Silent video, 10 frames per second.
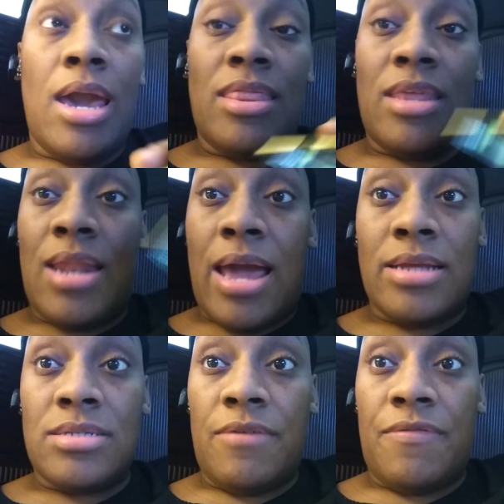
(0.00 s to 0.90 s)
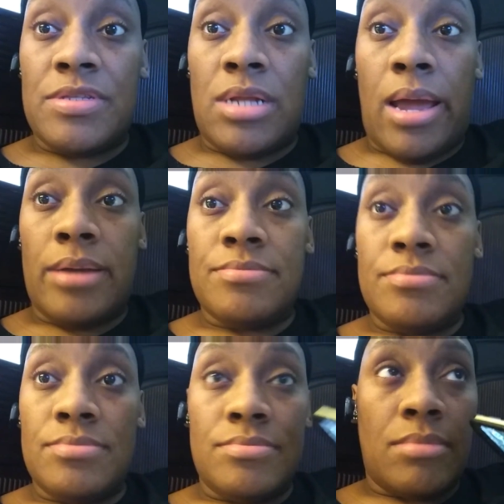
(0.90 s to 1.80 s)
and then that is it for tonight
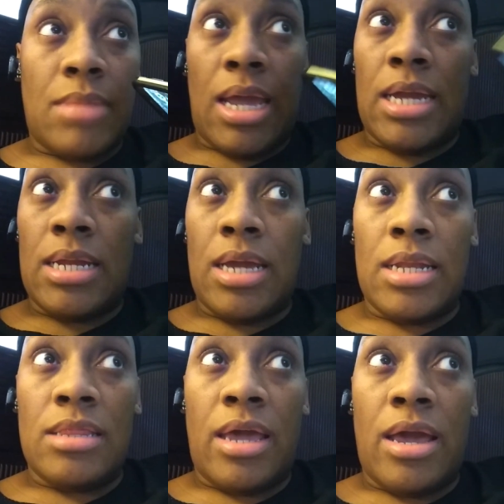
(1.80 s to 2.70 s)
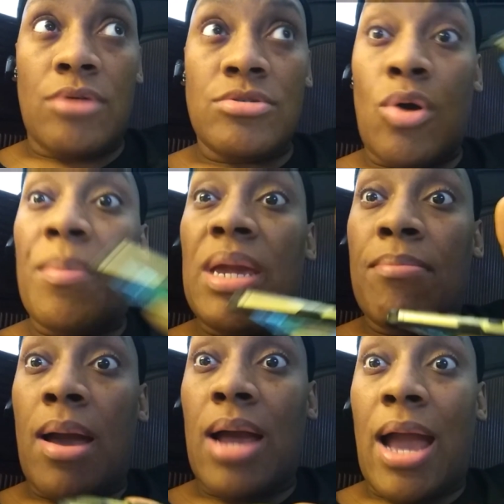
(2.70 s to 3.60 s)
I'm not eating anything else i'm gonna eat
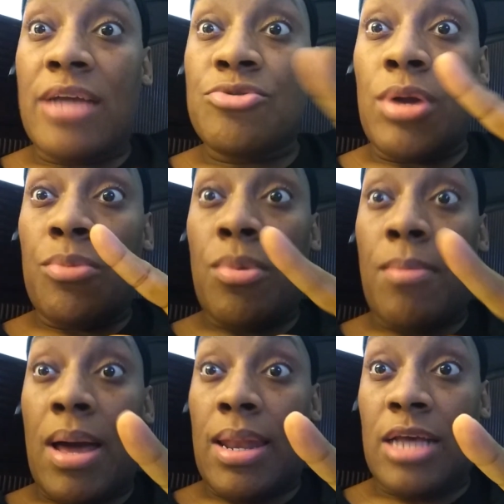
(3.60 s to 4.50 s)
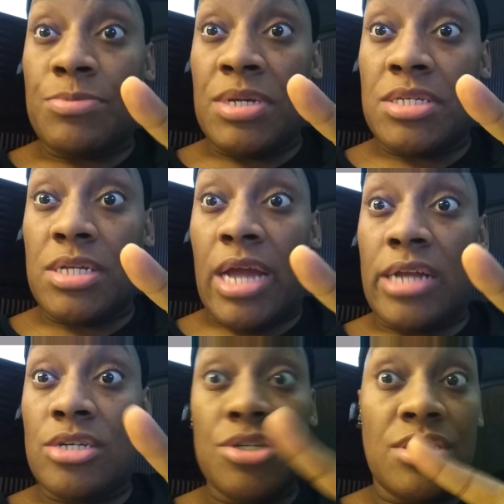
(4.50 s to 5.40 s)
my ice cream with my last piece of
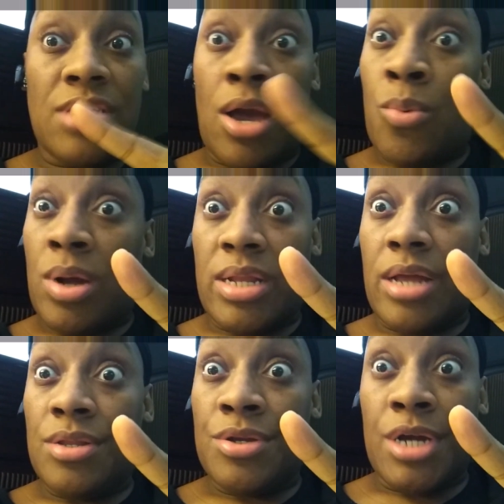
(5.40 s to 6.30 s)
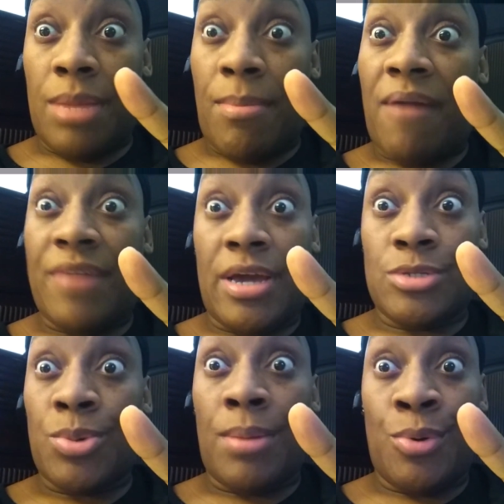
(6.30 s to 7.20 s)
danish because i don't want that looking in my
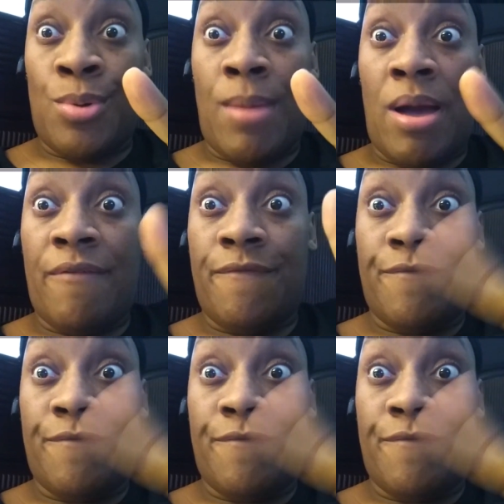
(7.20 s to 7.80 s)
face when i'm doing my